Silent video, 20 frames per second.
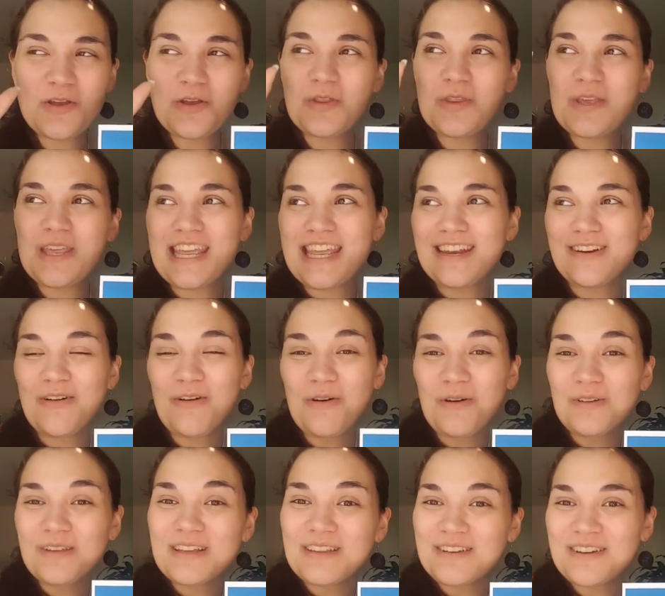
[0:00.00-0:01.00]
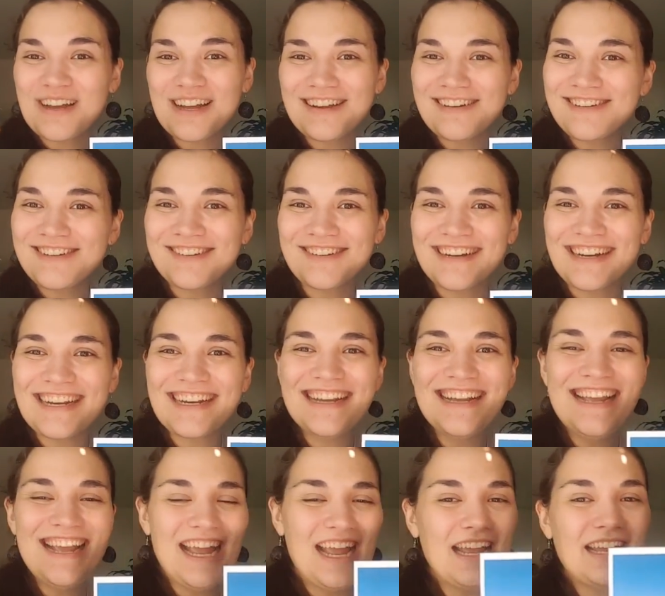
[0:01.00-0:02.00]
you're looking at a whole nother country.
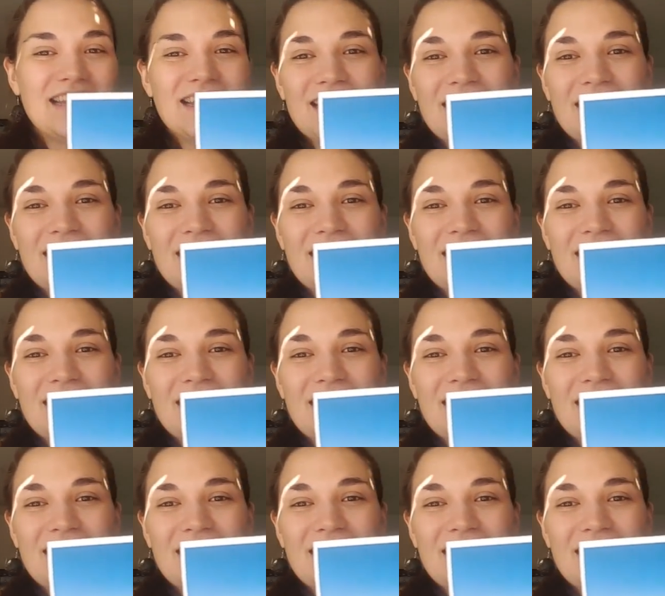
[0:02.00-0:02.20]
And